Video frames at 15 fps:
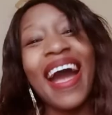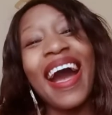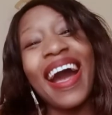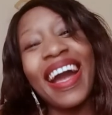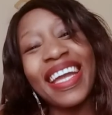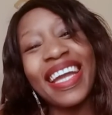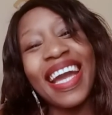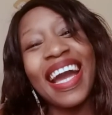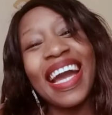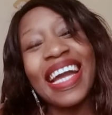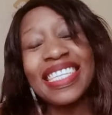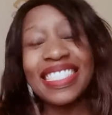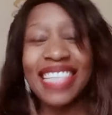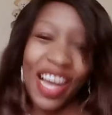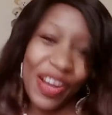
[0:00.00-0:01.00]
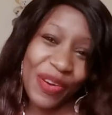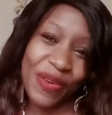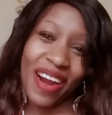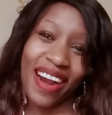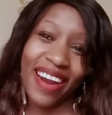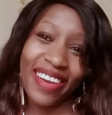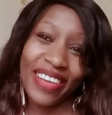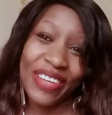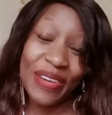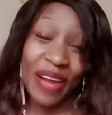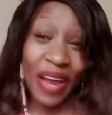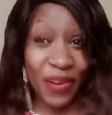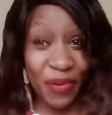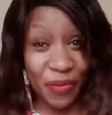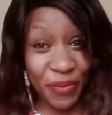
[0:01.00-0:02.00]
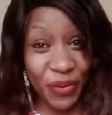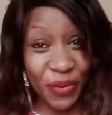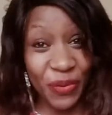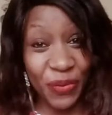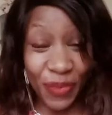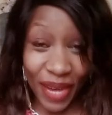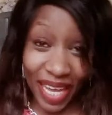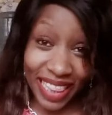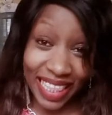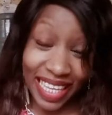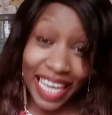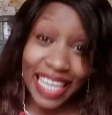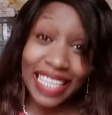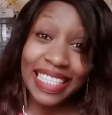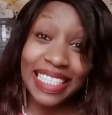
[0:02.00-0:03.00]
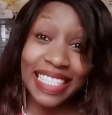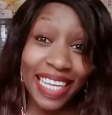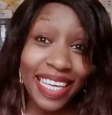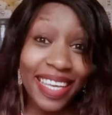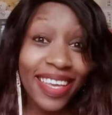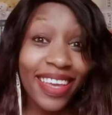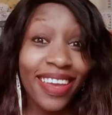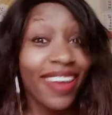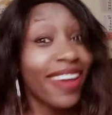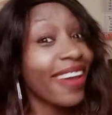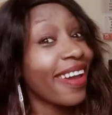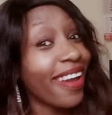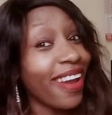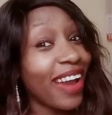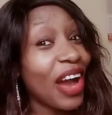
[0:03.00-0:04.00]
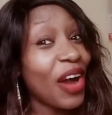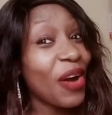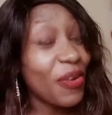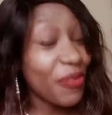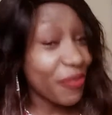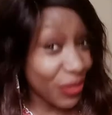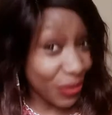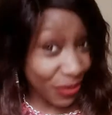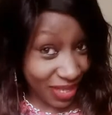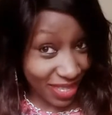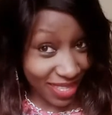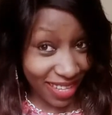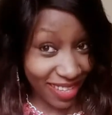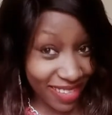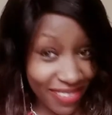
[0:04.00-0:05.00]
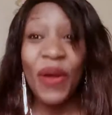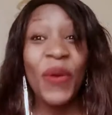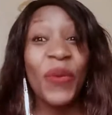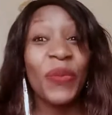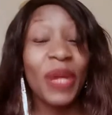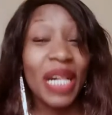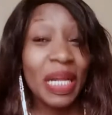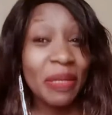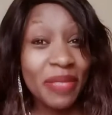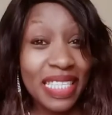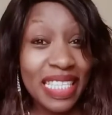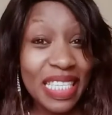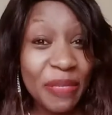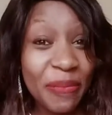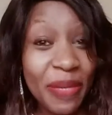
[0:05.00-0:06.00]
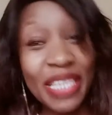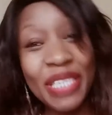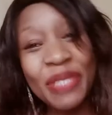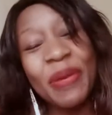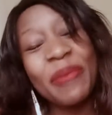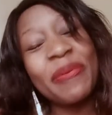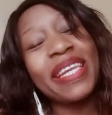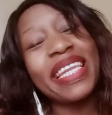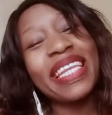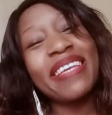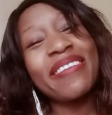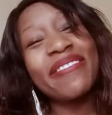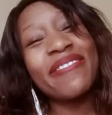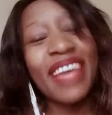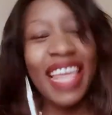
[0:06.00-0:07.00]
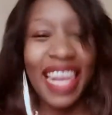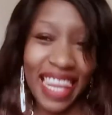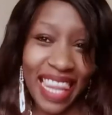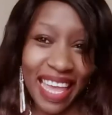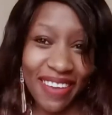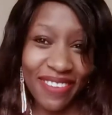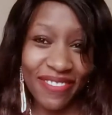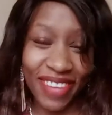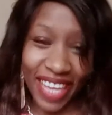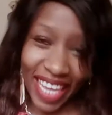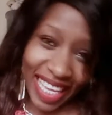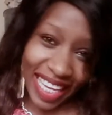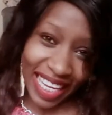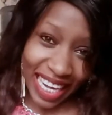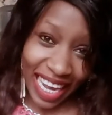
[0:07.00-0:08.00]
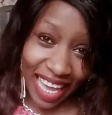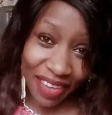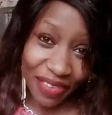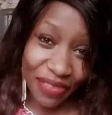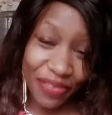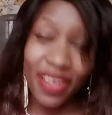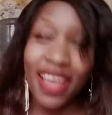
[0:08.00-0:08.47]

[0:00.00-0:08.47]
Hi guys, how are you? I hope you're well and taking care of yourself. Welcome to this space where we live, love and laugh.